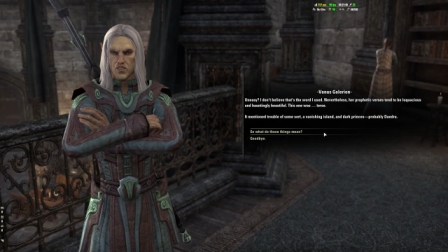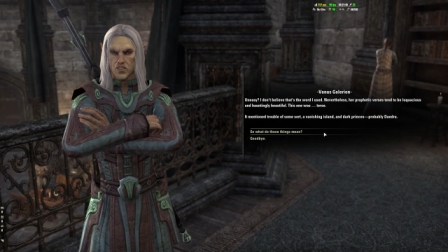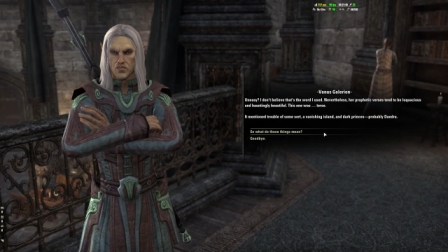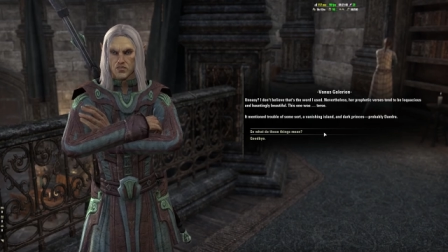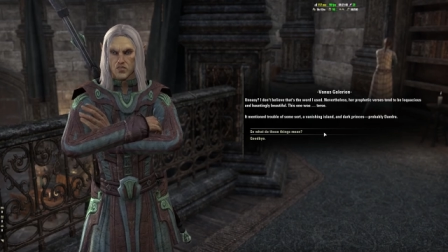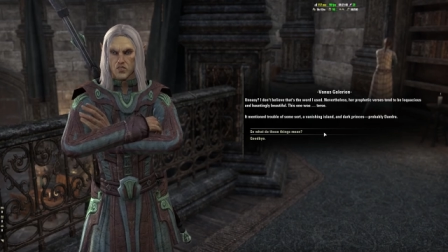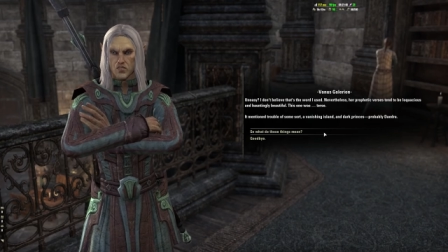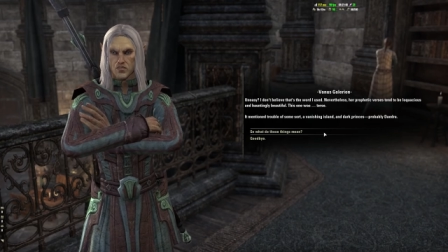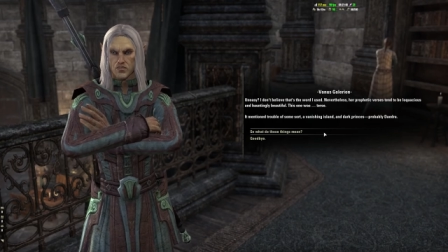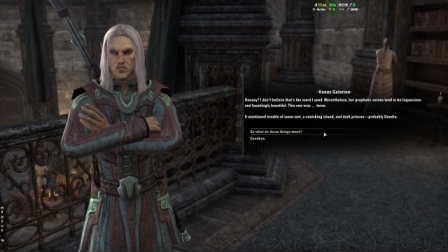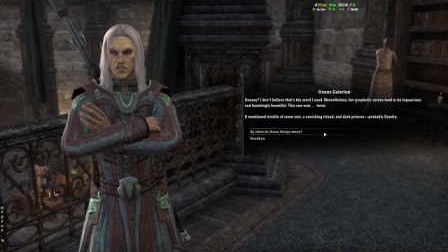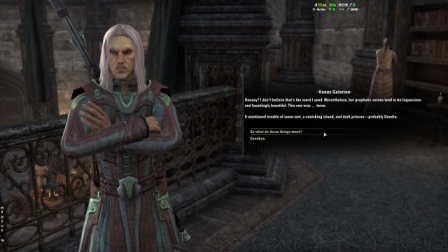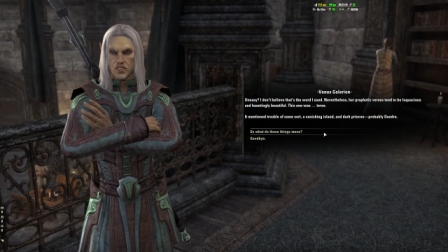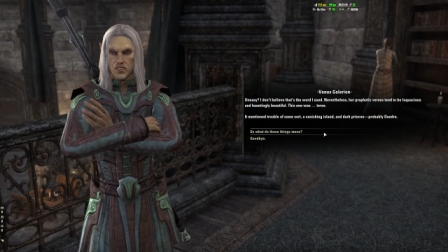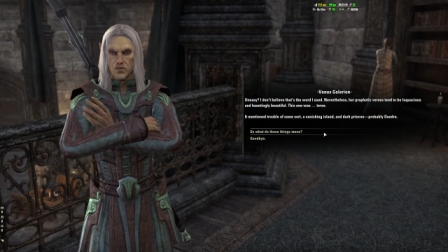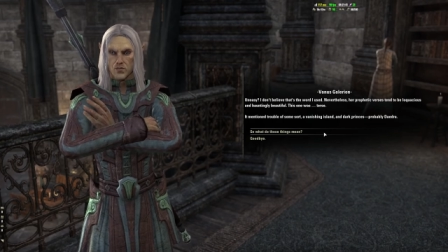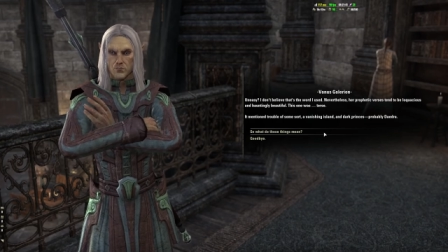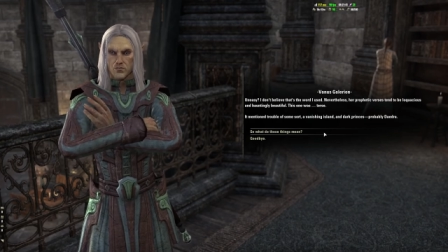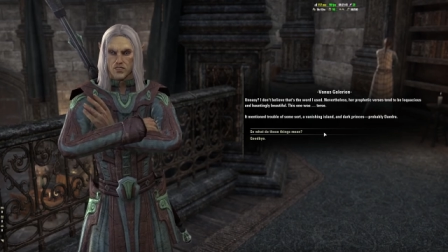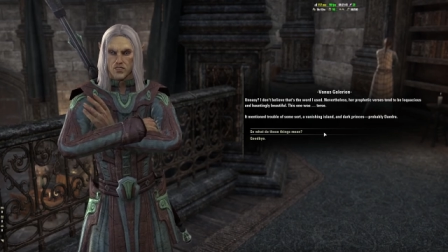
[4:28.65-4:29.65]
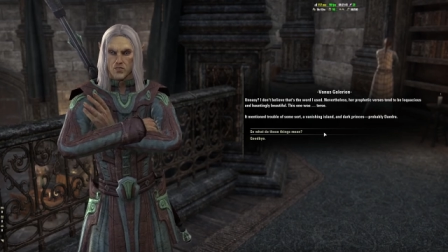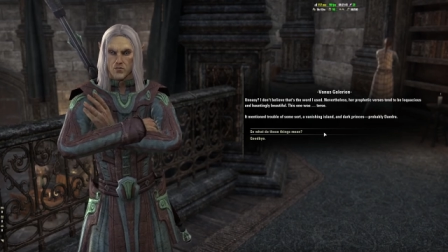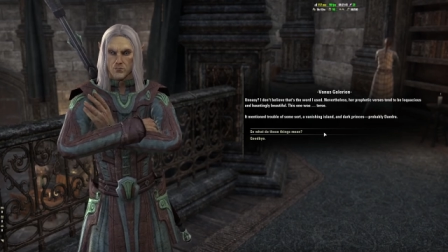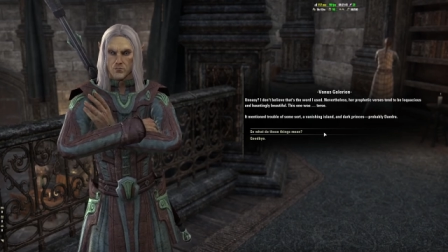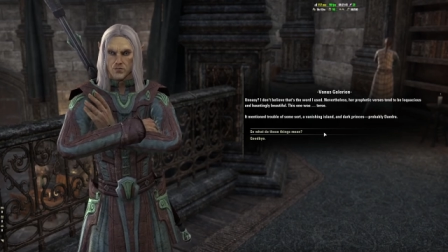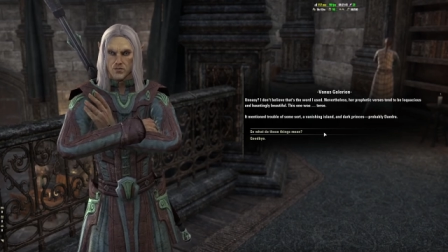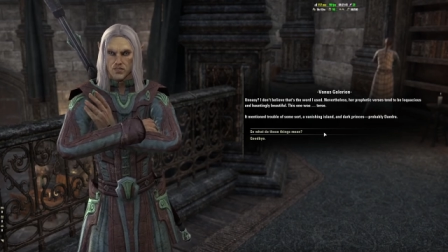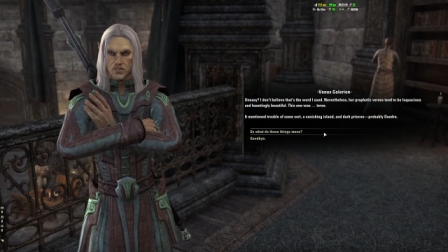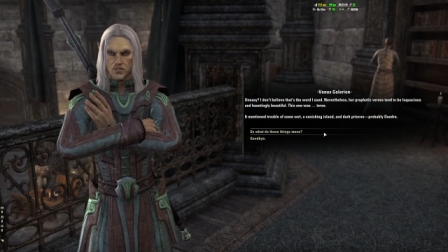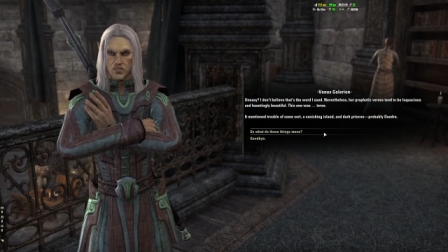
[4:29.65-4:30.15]
verses tend to be
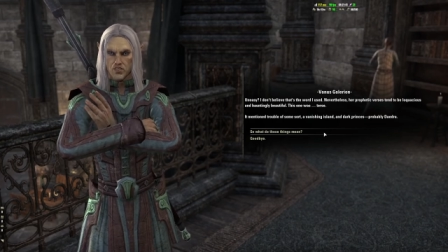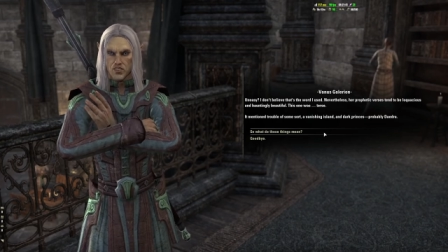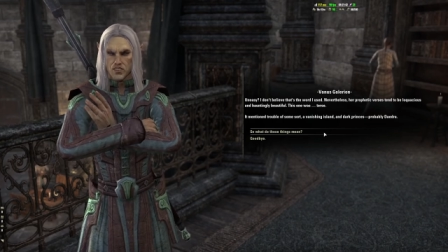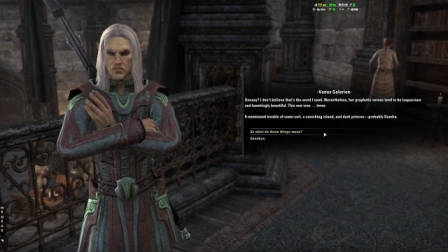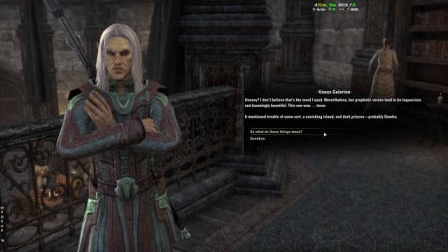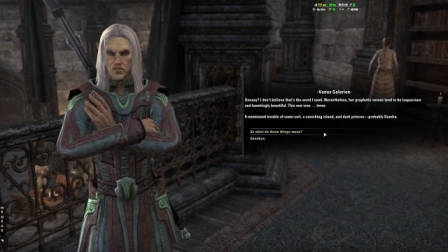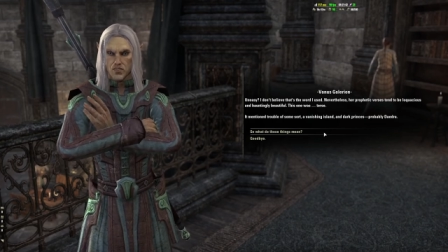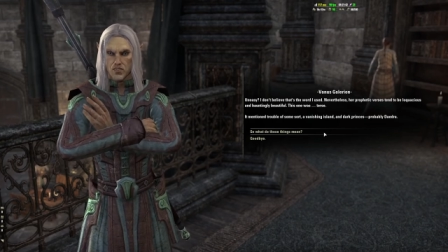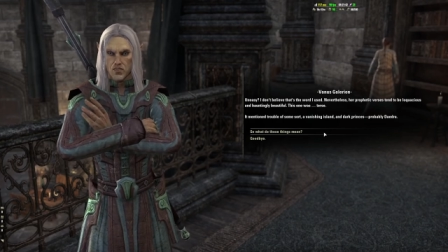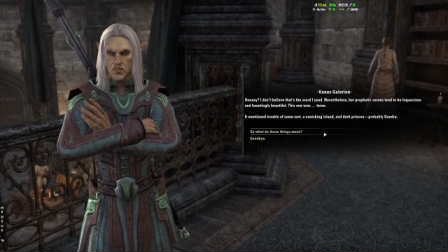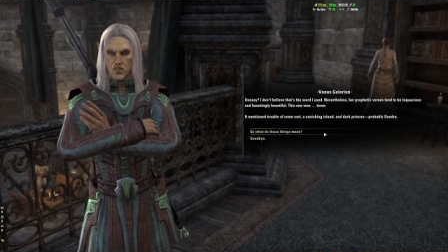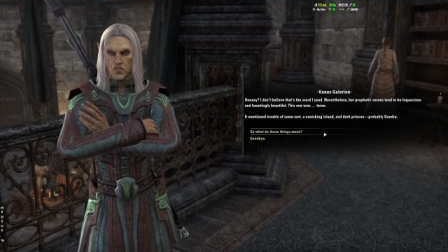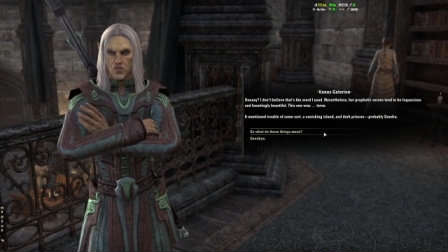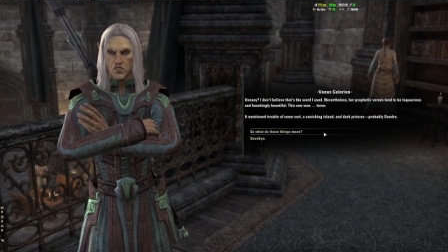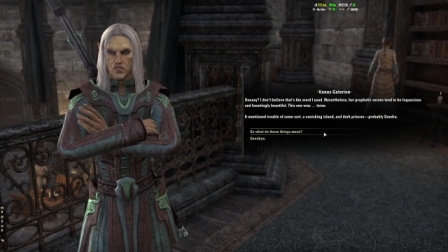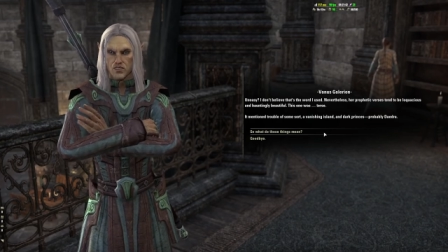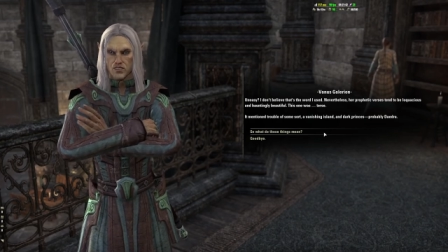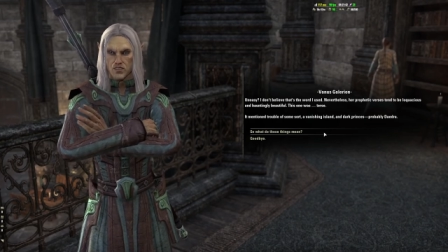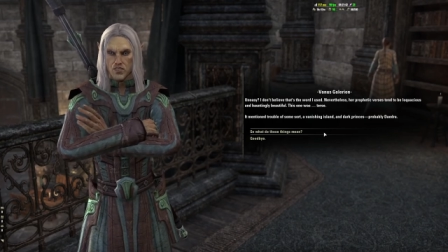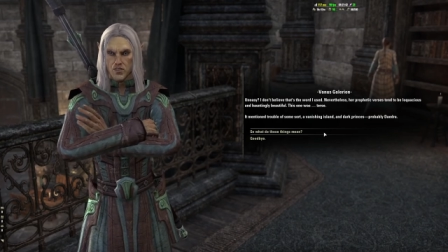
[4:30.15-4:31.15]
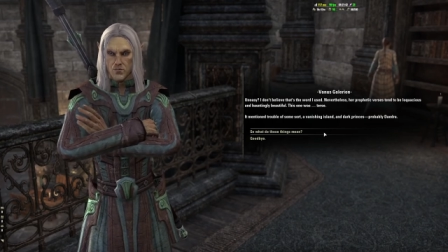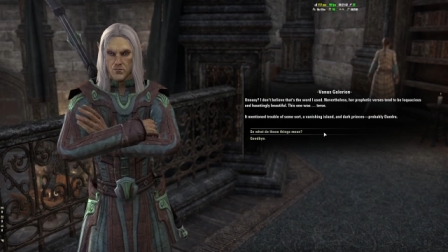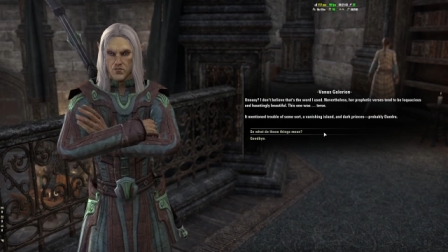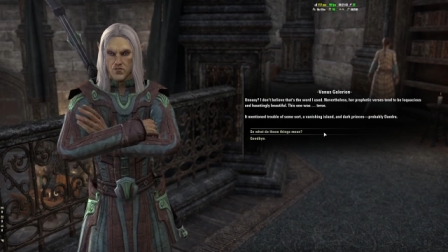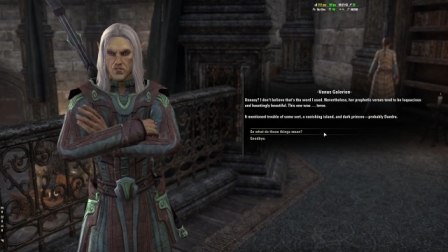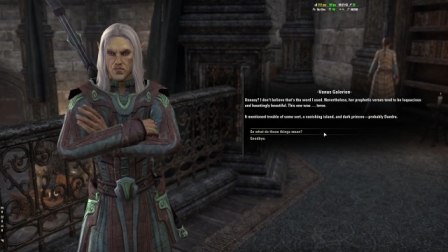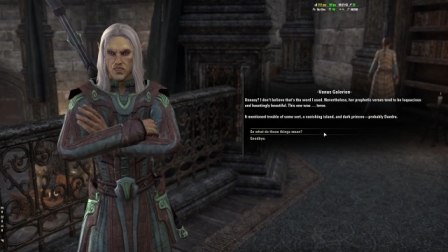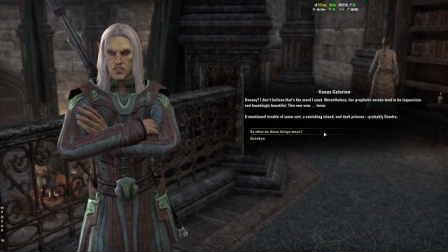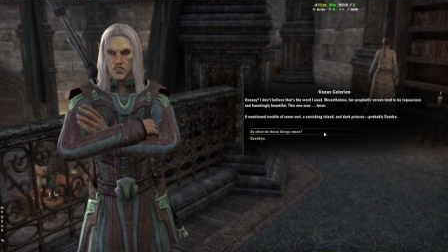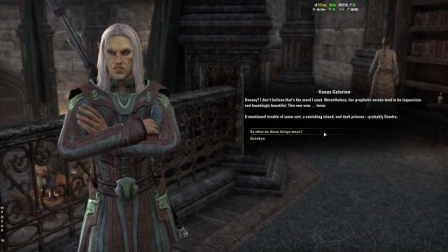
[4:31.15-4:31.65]
loquacious and hauntingly
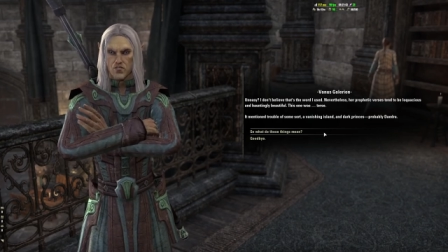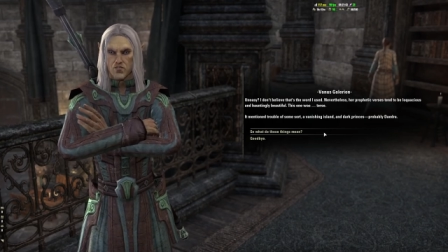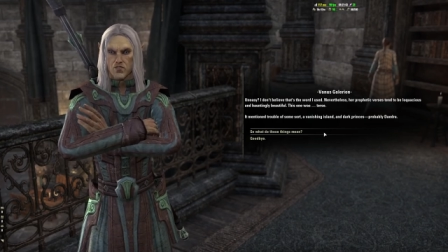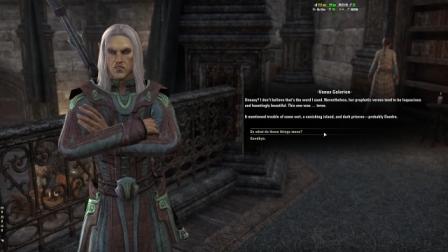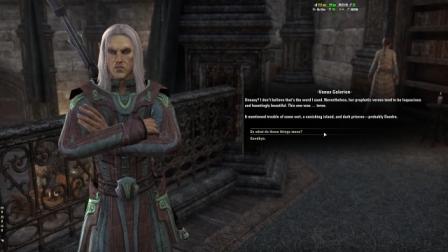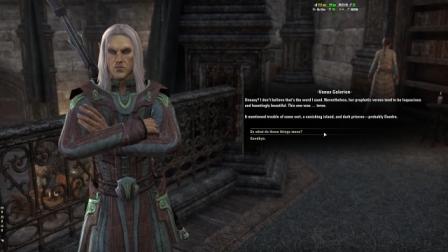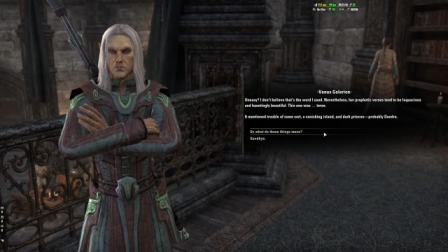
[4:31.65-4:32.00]
beautiful.